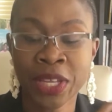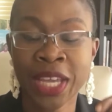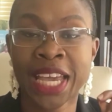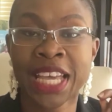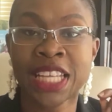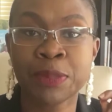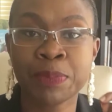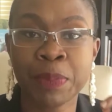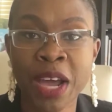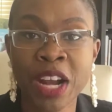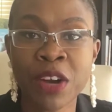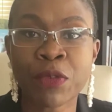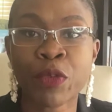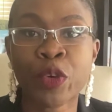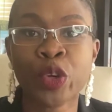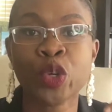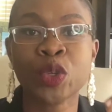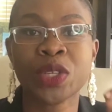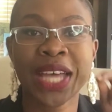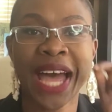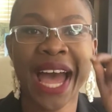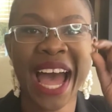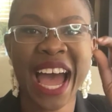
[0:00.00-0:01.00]
It's better for
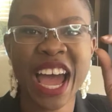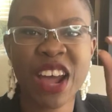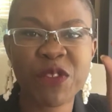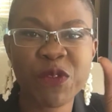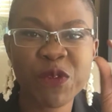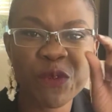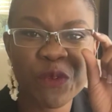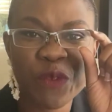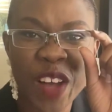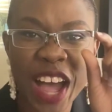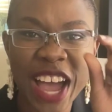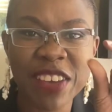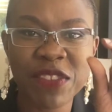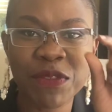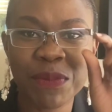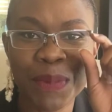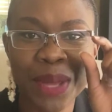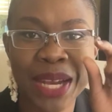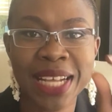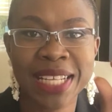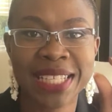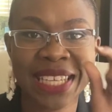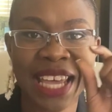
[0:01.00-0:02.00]
you to add 5
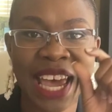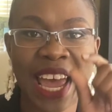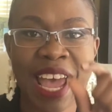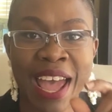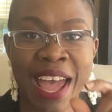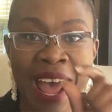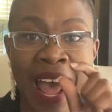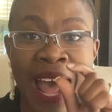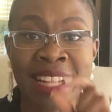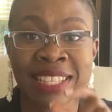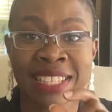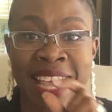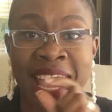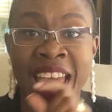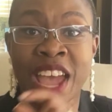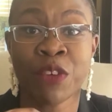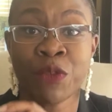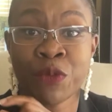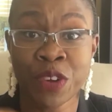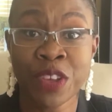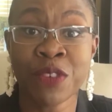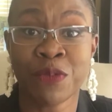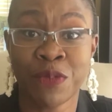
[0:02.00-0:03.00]
minutes to
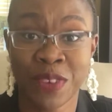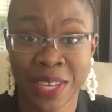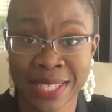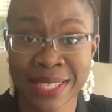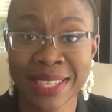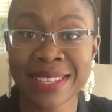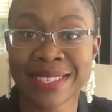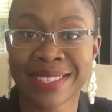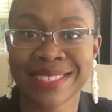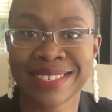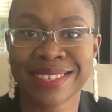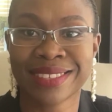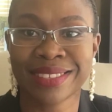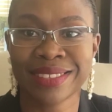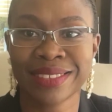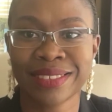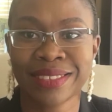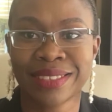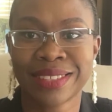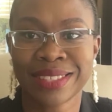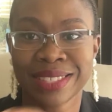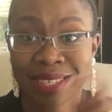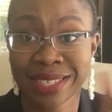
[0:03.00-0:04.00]
every visit
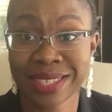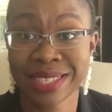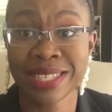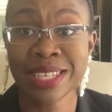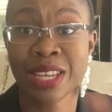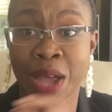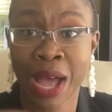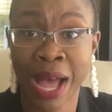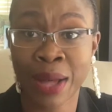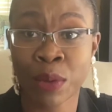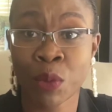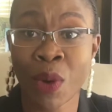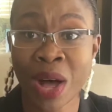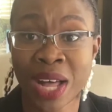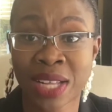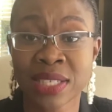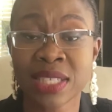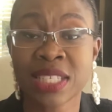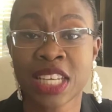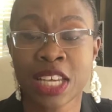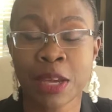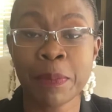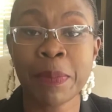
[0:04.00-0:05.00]
to see while
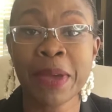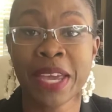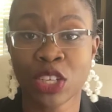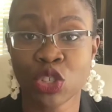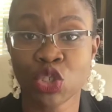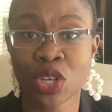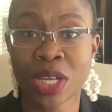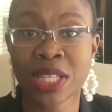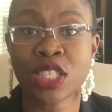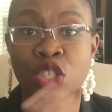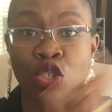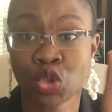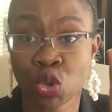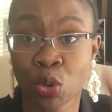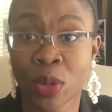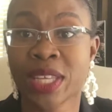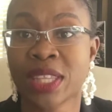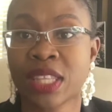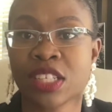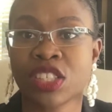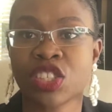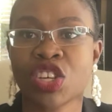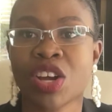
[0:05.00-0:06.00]
seeing patients,
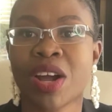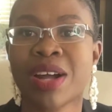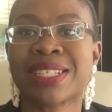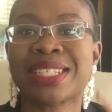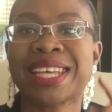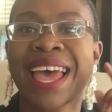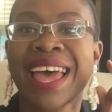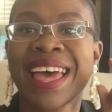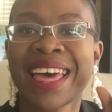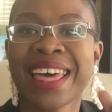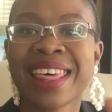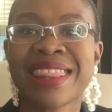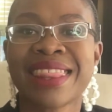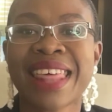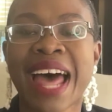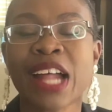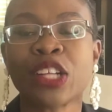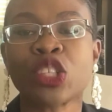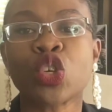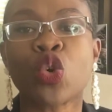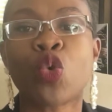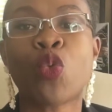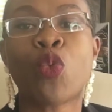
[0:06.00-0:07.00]
doing the charts,
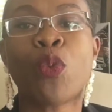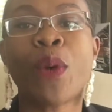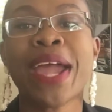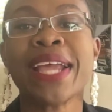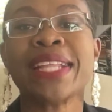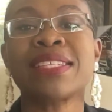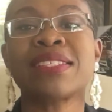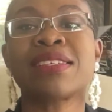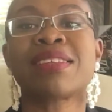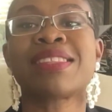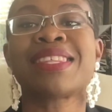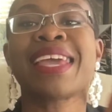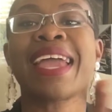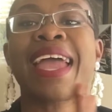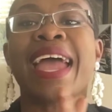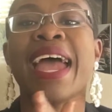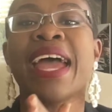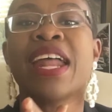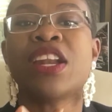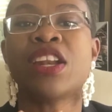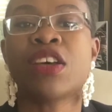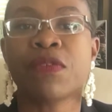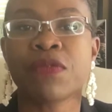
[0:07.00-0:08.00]
than to wait till the
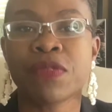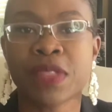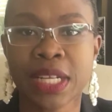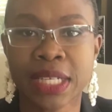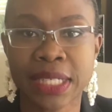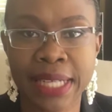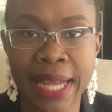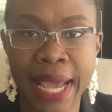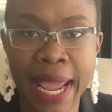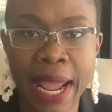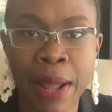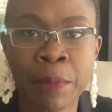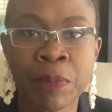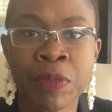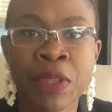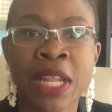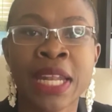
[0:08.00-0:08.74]
end of the day.